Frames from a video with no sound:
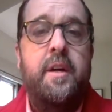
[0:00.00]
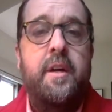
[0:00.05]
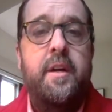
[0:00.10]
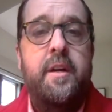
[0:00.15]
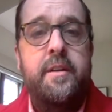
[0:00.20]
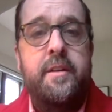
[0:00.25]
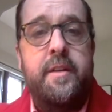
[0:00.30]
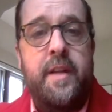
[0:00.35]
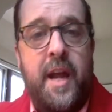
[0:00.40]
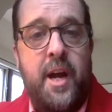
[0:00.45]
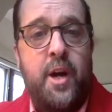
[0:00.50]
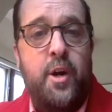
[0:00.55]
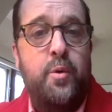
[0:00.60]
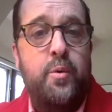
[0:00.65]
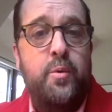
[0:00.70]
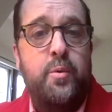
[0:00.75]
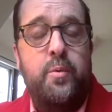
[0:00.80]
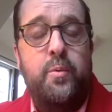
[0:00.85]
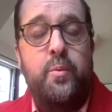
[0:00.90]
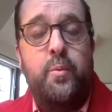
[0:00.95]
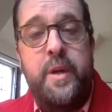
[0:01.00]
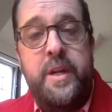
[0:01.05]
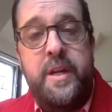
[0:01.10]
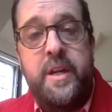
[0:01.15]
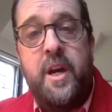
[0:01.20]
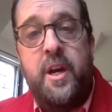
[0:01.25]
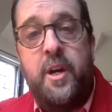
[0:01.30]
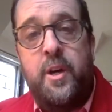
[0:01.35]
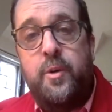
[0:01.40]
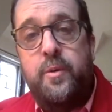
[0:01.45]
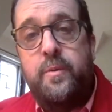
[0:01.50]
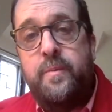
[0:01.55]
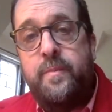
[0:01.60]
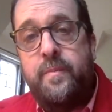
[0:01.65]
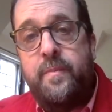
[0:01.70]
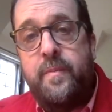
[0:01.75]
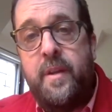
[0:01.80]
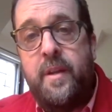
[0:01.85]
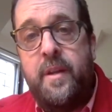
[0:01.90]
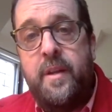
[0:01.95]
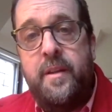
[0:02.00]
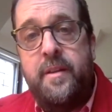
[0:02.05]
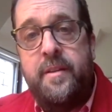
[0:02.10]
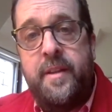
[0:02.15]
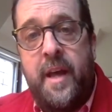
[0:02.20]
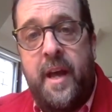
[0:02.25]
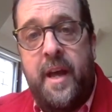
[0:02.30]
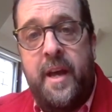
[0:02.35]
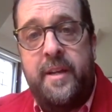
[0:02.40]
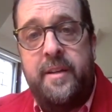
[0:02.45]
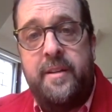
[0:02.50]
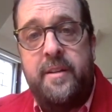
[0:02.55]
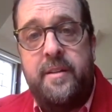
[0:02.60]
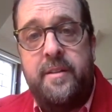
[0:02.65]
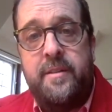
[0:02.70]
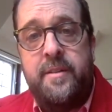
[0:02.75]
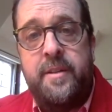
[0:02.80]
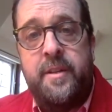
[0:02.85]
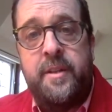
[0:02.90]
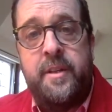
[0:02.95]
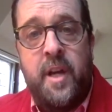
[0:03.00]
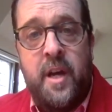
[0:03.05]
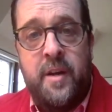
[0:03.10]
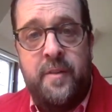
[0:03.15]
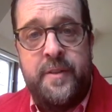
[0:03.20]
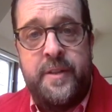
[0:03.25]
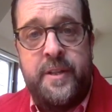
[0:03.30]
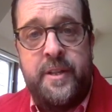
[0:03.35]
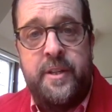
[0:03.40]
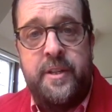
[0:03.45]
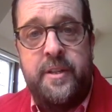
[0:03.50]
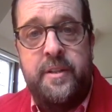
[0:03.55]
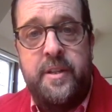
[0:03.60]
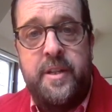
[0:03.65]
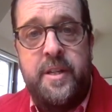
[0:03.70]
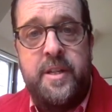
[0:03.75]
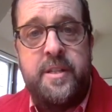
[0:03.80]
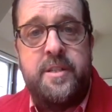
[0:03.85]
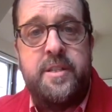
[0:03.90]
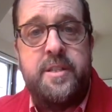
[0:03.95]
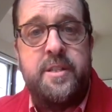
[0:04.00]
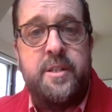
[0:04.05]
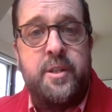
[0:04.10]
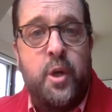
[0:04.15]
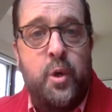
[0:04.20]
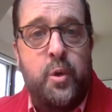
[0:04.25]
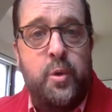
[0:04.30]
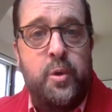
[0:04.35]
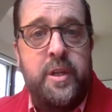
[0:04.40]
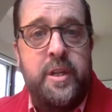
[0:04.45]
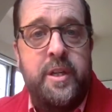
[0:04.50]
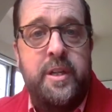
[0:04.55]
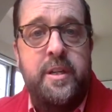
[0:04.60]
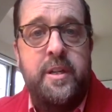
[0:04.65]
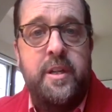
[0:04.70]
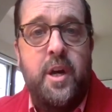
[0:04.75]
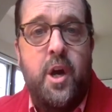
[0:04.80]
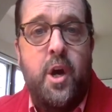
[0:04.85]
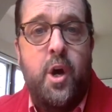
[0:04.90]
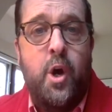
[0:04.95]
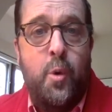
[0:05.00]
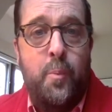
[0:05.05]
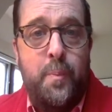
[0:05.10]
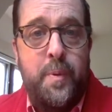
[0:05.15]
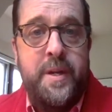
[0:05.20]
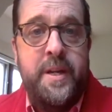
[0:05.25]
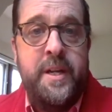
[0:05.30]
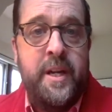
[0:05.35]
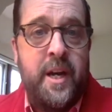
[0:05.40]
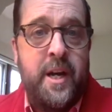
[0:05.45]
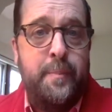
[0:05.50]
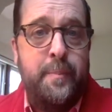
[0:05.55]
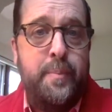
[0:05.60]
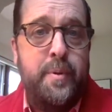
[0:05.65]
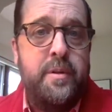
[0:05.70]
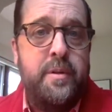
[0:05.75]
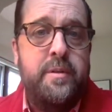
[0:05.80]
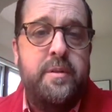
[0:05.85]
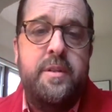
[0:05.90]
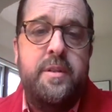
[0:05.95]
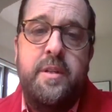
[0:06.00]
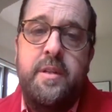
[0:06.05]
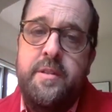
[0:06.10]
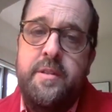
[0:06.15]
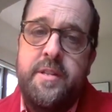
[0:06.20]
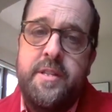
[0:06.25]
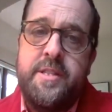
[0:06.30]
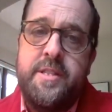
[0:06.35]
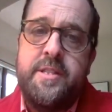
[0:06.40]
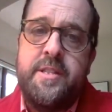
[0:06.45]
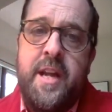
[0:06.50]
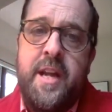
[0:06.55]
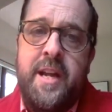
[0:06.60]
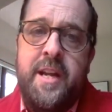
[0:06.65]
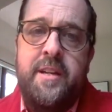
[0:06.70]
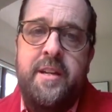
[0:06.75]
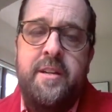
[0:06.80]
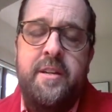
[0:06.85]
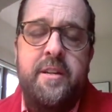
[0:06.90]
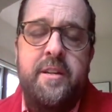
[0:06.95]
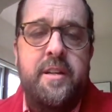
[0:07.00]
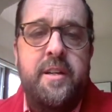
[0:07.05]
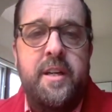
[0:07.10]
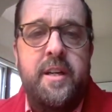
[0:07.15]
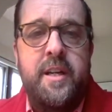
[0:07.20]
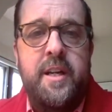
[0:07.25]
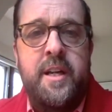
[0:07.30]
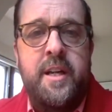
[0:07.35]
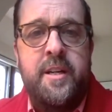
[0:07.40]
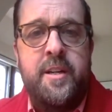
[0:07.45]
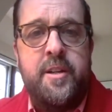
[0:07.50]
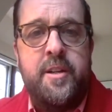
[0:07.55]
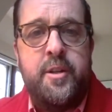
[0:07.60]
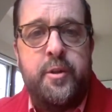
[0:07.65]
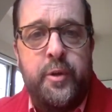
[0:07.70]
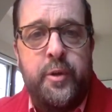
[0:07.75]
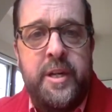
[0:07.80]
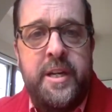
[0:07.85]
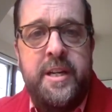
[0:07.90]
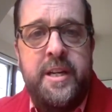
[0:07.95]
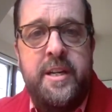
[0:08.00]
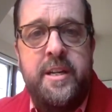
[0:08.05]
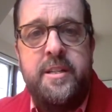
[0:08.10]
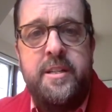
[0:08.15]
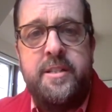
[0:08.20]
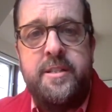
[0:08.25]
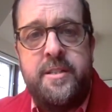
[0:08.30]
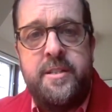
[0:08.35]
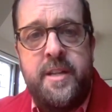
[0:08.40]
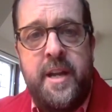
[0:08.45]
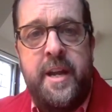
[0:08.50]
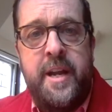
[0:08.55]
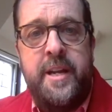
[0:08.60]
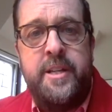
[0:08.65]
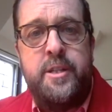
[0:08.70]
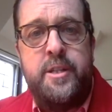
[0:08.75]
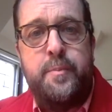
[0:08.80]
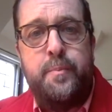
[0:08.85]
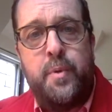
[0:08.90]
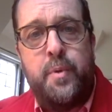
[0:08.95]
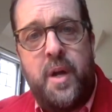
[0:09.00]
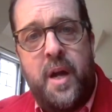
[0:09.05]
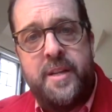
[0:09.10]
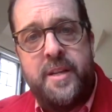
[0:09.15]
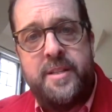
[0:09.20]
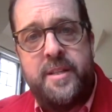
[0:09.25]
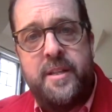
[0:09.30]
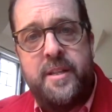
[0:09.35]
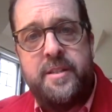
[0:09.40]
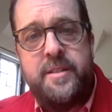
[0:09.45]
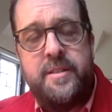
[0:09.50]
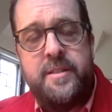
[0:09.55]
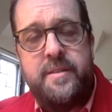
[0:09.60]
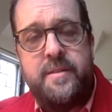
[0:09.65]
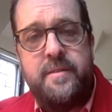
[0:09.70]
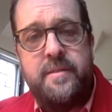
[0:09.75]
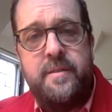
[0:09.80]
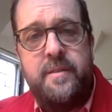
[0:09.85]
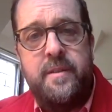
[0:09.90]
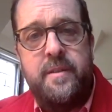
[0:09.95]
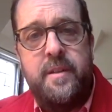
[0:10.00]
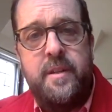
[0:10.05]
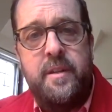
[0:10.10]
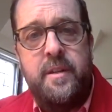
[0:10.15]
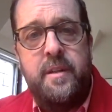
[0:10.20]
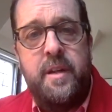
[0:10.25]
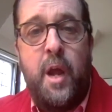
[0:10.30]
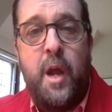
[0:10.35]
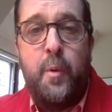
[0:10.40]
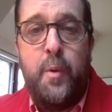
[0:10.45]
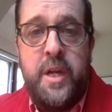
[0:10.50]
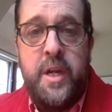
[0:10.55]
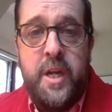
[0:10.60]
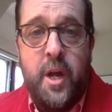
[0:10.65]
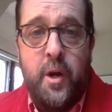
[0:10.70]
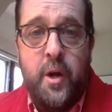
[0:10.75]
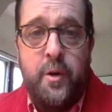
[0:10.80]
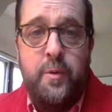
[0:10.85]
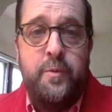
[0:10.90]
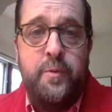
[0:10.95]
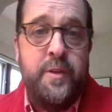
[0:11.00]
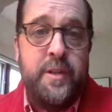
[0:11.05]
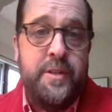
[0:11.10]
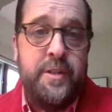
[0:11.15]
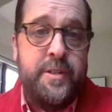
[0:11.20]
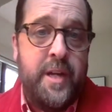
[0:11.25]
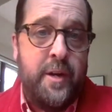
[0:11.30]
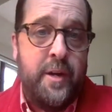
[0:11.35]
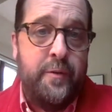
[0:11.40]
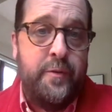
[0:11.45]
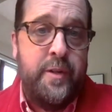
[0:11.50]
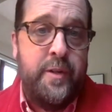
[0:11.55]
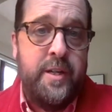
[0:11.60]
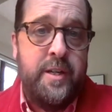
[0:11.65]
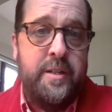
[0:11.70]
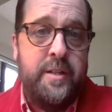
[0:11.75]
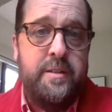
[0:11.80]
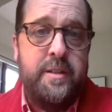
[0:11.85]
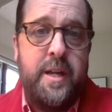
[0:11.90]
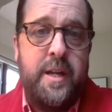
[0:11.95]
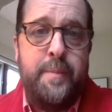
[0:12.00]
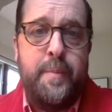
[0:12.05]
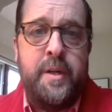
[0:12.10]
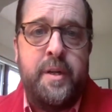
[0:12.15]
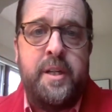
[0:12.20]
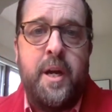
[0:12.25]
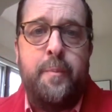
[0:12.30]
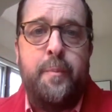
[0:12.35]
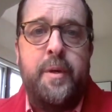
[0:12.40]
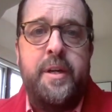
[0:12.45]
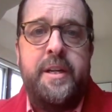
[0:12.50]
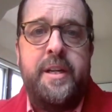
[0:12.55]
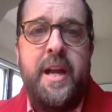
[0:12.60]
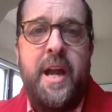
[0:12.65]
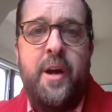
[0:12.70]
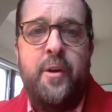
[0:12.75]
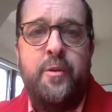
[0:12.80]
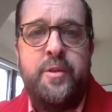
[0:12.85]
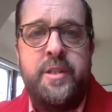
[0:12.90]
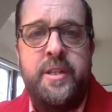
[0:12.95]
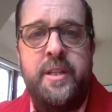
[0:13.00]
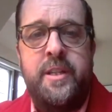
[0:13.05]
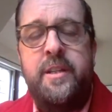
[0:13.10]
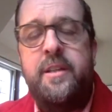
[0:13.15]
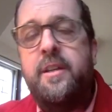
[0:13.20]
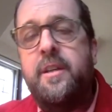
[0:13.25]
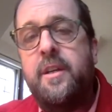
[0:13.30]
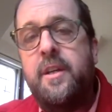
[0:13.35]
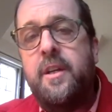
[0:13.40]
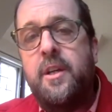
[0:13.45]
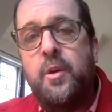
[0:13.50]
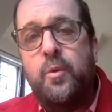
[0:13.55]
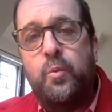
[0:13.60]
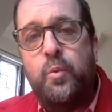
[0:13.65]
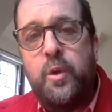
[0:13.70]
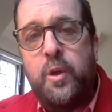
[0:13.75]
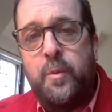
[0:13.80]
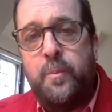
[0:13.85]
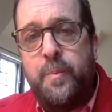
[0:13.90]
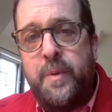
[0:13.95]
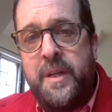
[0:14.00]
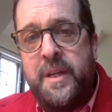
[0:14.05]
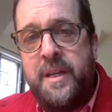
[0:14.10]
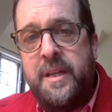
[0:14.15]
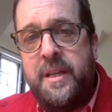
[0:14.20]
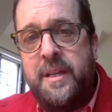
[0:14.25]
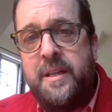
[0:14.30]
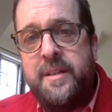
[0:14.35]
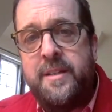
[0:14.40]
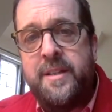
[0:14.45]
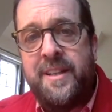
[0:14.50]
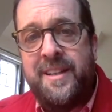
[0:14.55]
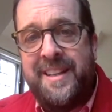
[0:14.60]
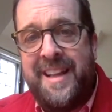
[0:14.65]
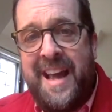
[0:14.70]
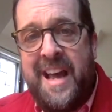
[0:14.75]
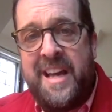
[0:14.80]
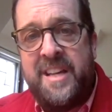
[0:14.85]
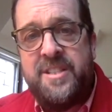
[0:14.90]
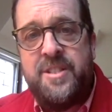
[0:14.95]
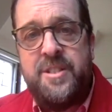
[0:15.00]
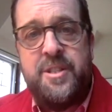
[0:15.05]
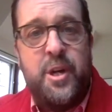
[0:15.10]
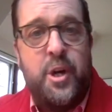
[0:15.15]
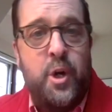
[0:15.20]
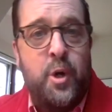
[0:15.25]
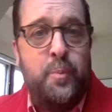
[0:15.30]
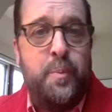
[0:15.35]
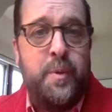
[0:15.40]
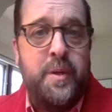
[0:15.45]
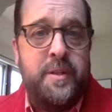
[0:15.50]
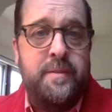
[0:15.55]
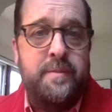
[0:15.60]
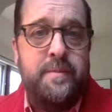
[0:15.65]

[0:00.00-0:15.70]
Now, we know that the governor is slowly opening up the state in a 3-stage process. And we know Philadelphia and Montgomery County will be the last to open.